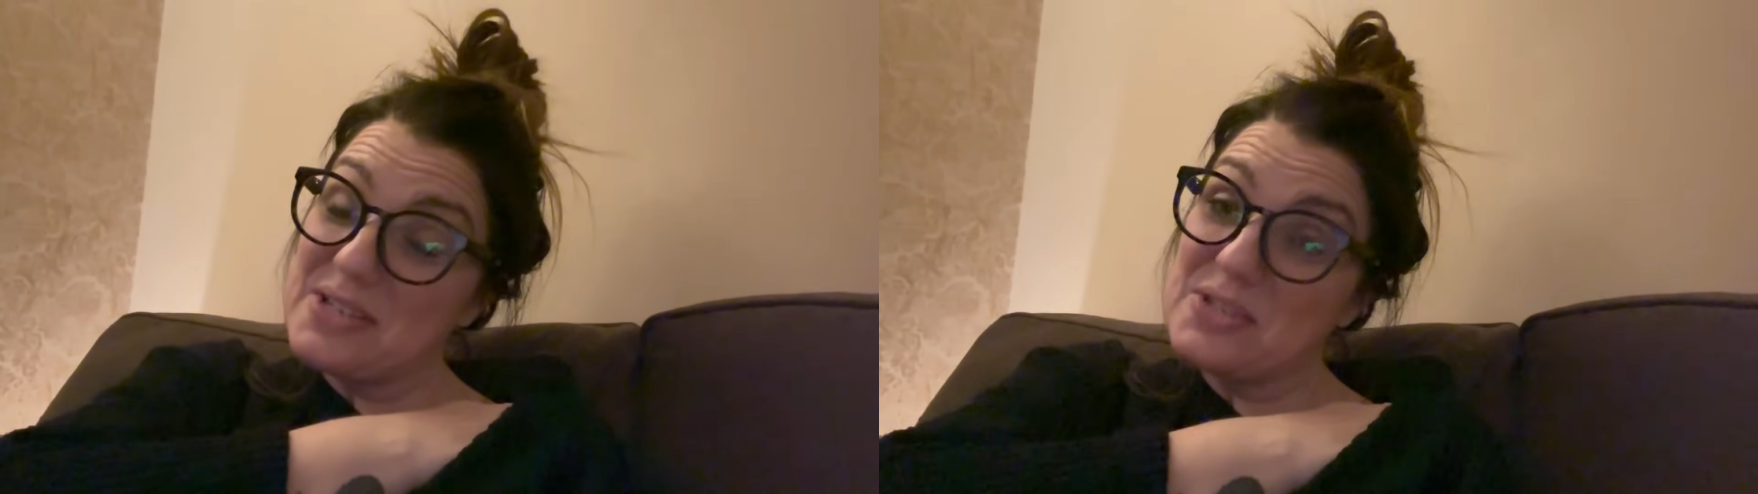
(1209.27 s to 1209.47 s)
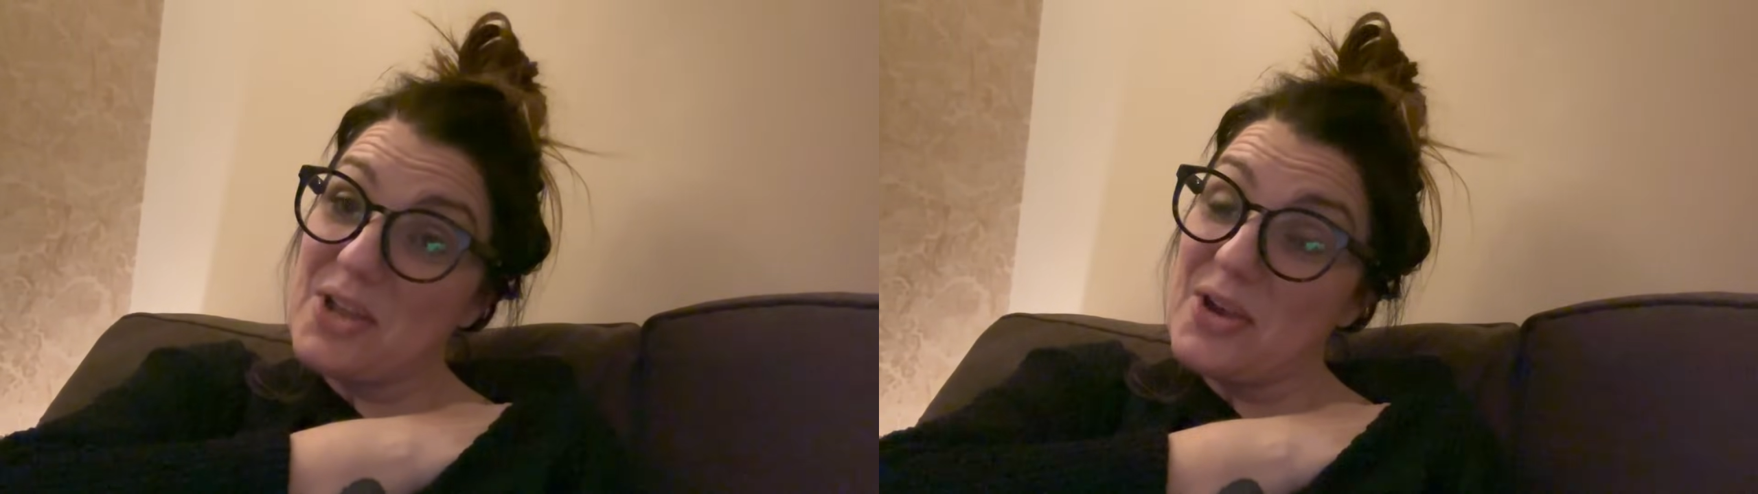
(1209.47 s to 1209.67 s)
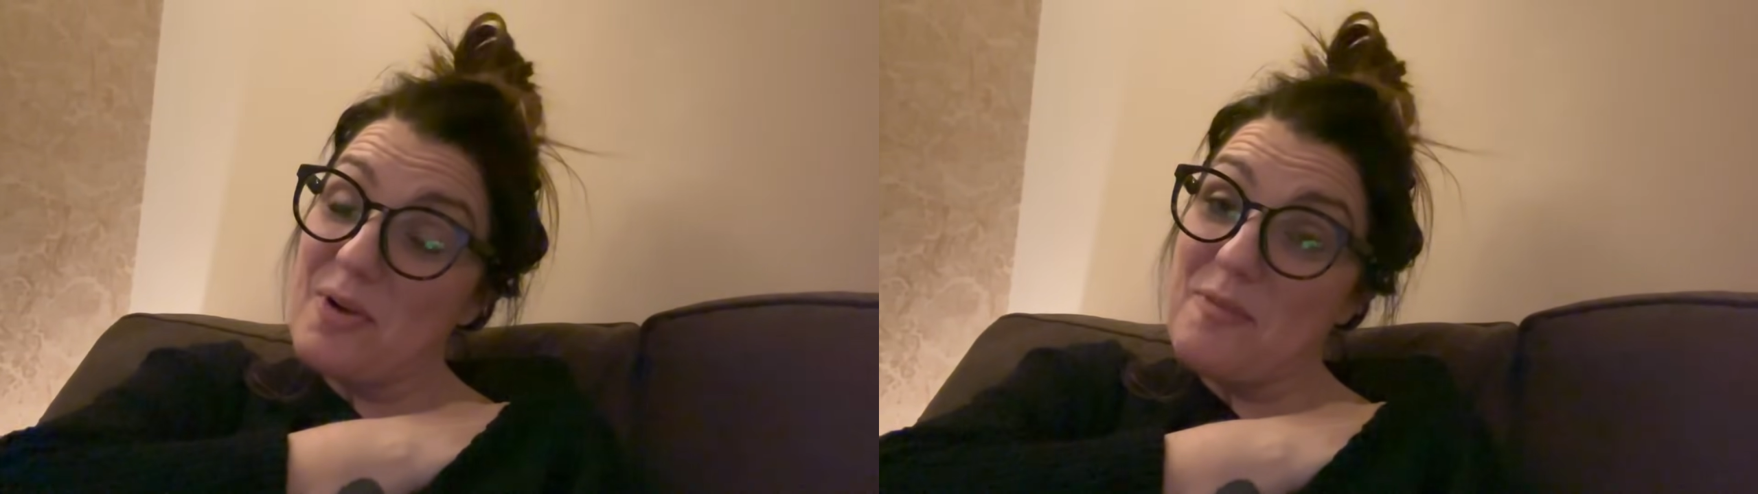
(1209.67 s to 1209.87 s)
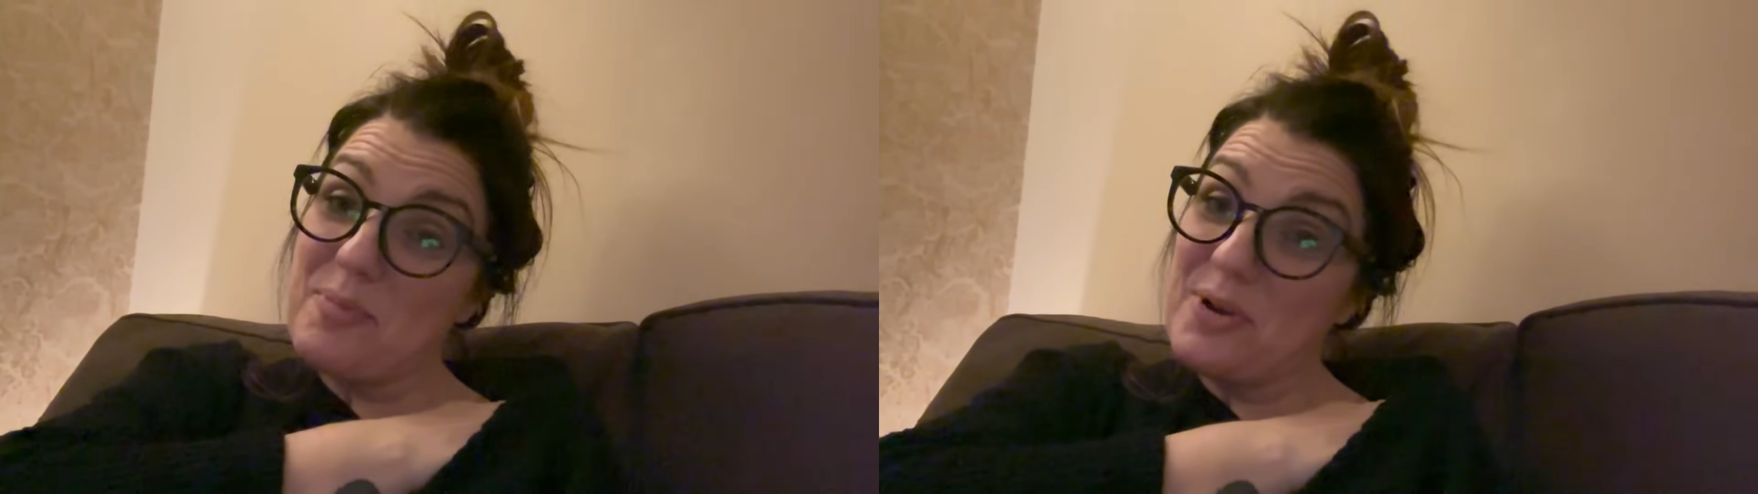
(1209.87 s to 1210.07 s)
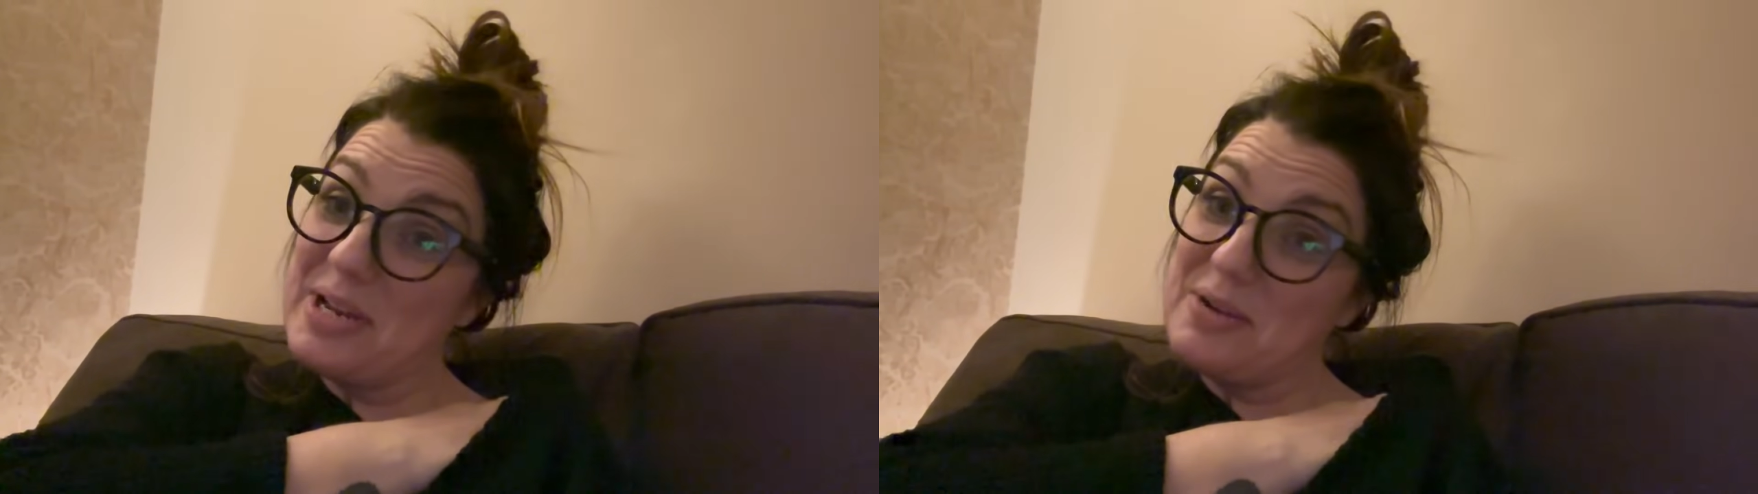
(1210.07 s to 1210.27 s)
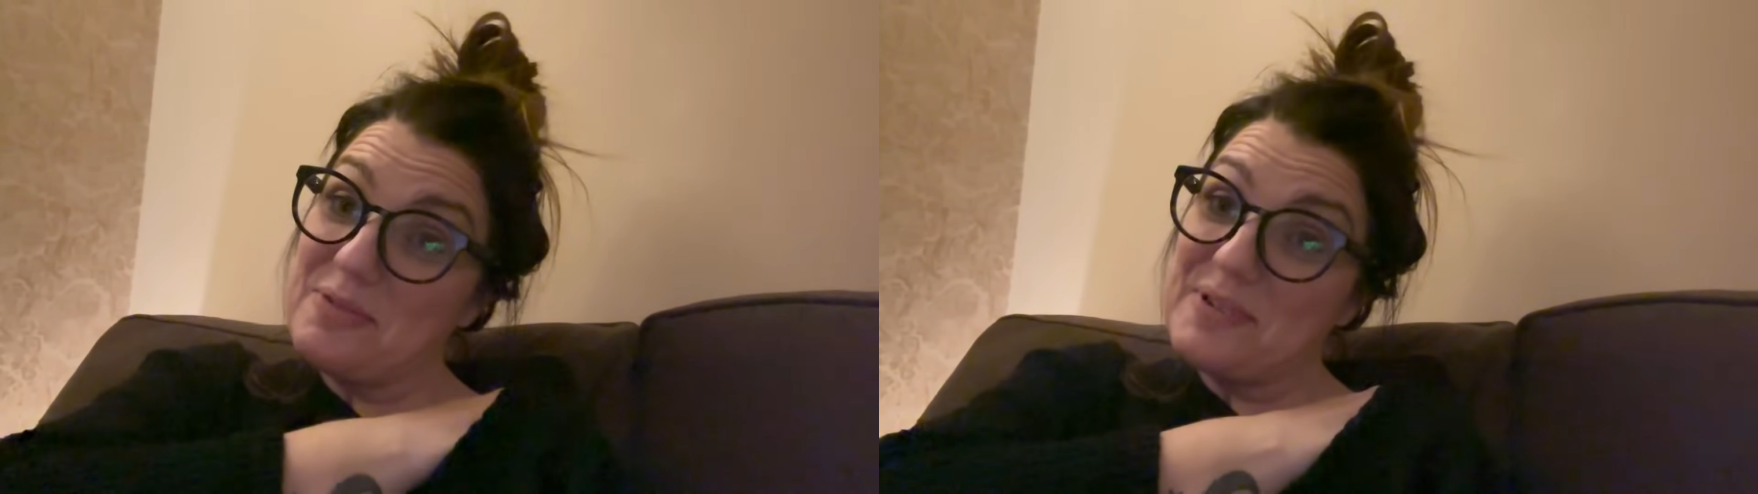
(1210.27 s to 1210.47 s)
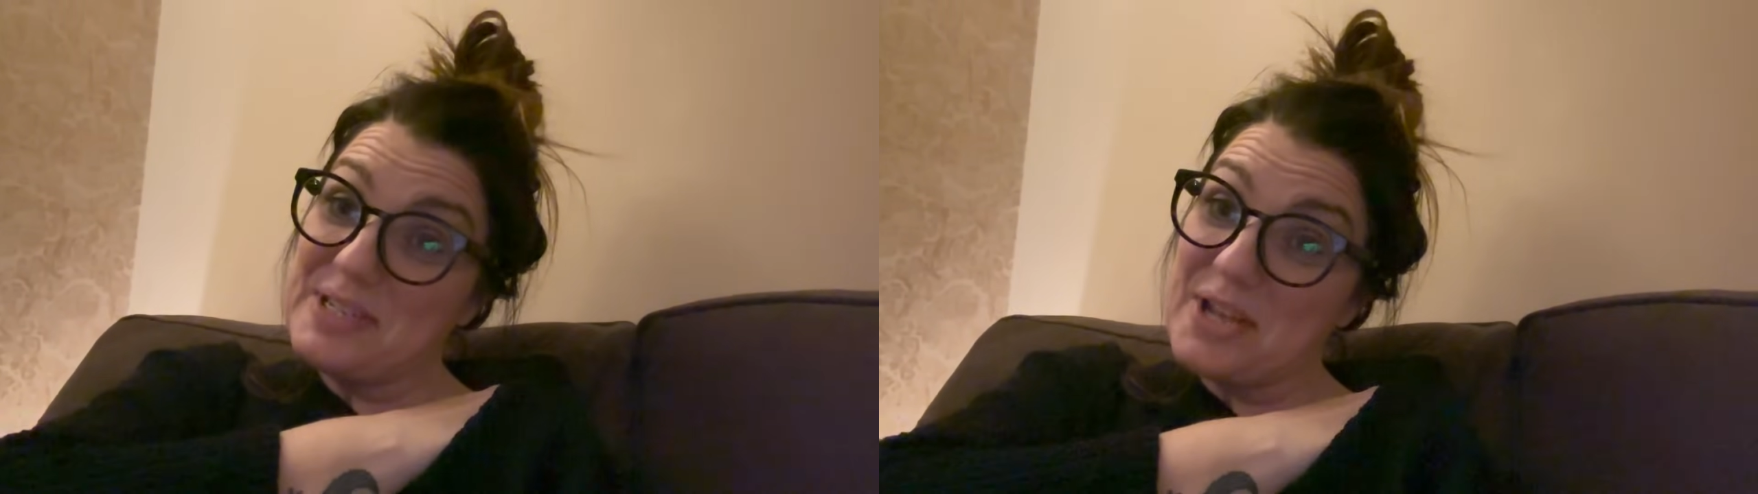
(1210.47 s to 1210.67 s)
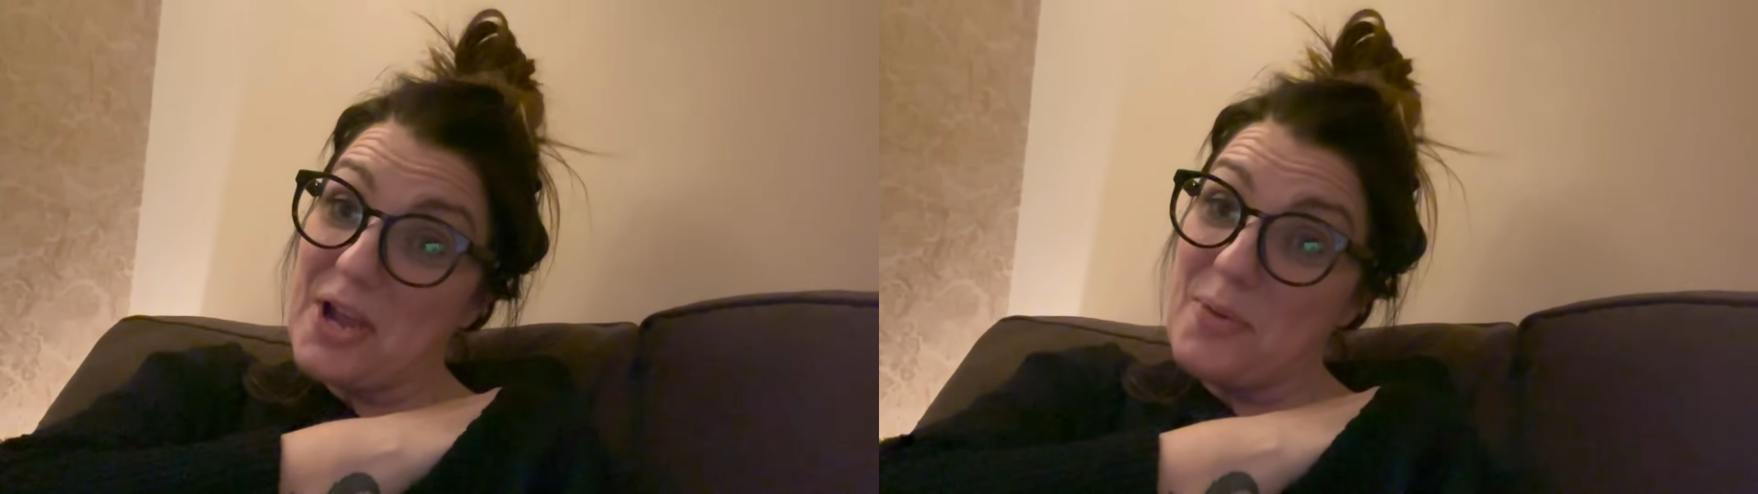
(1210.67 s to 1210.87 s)
so I've put a little
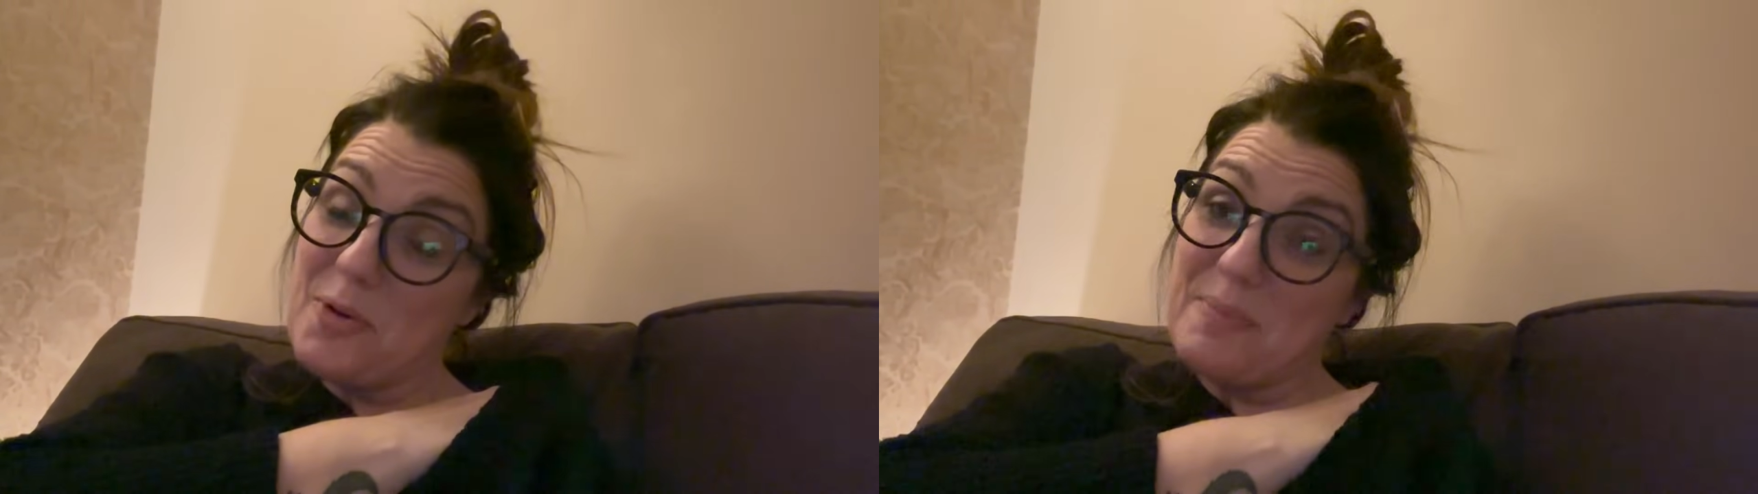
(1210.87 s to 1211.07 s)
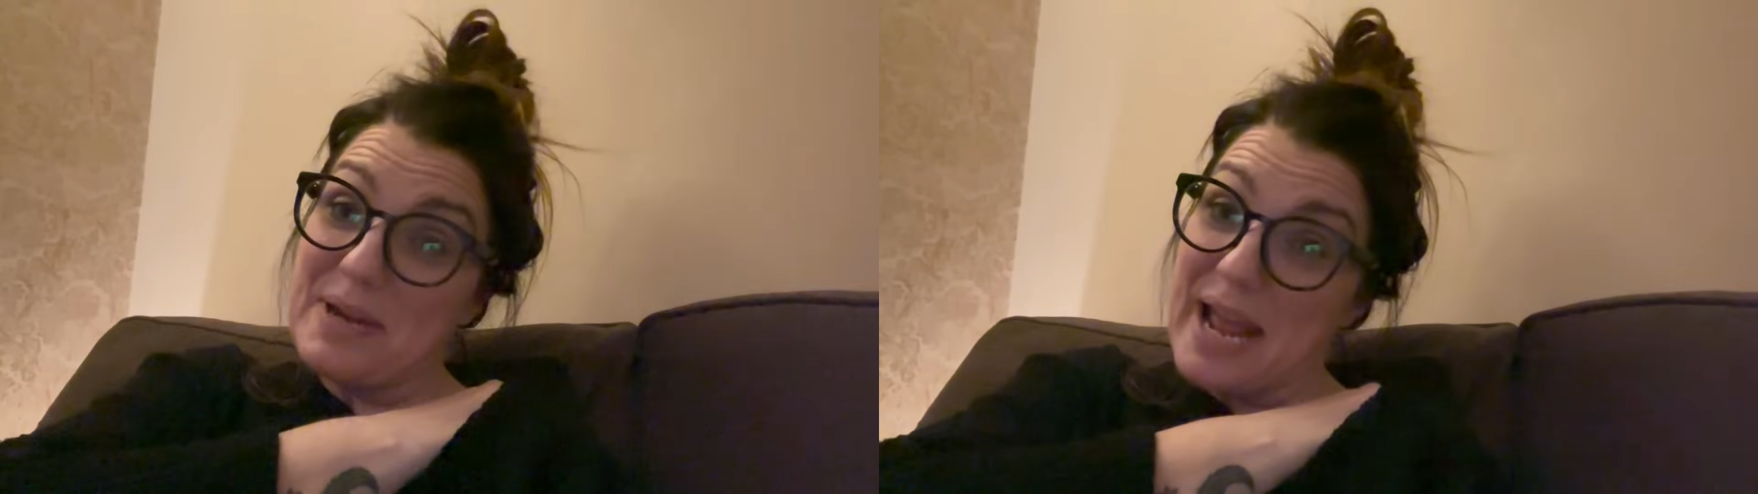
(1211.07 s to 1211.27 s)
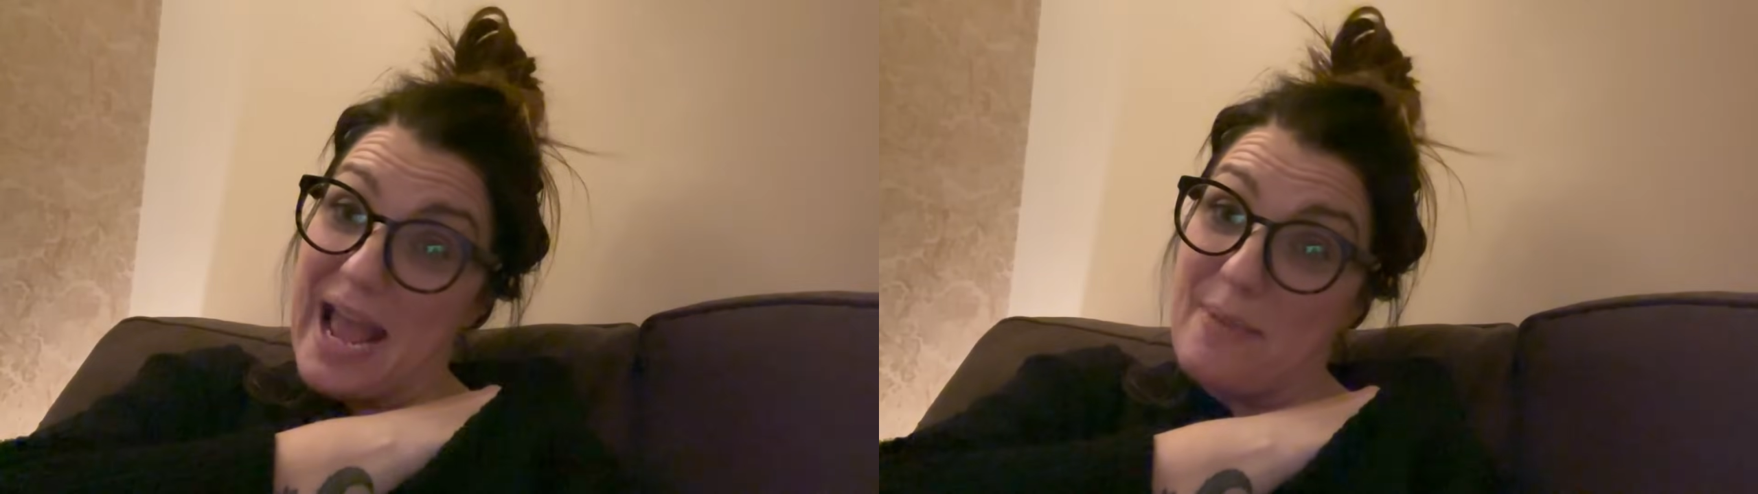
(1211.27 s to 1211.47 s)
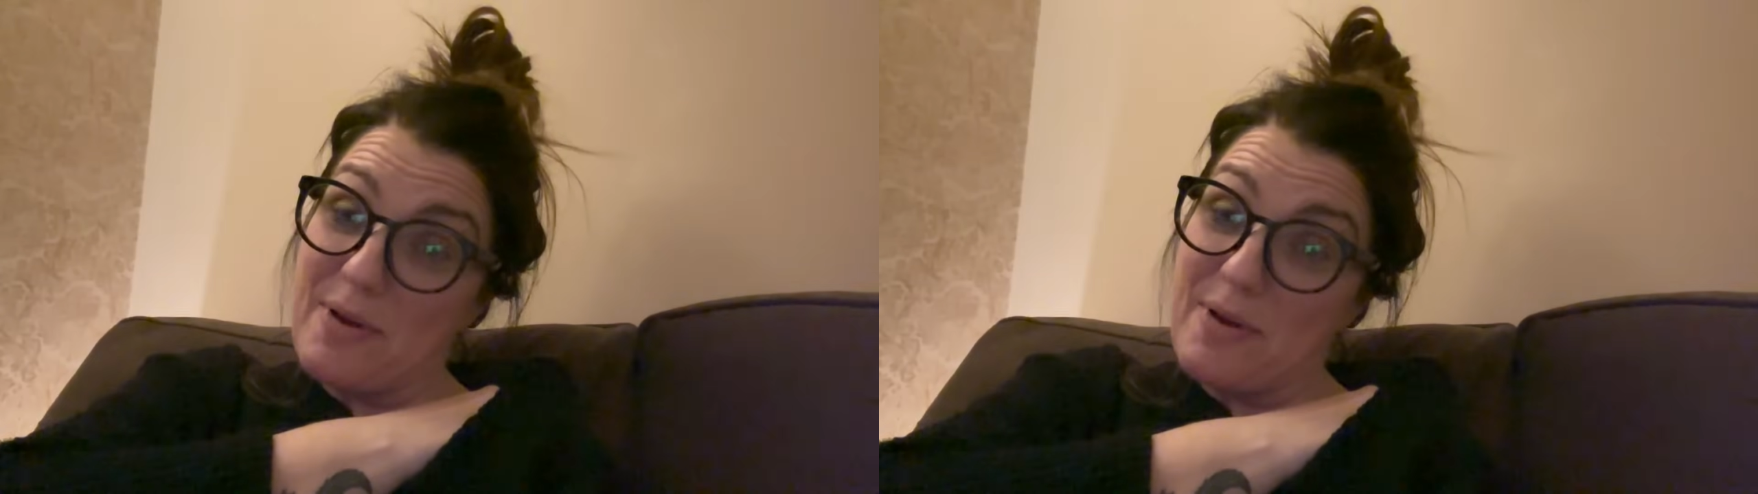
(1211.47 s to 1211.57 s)
video up now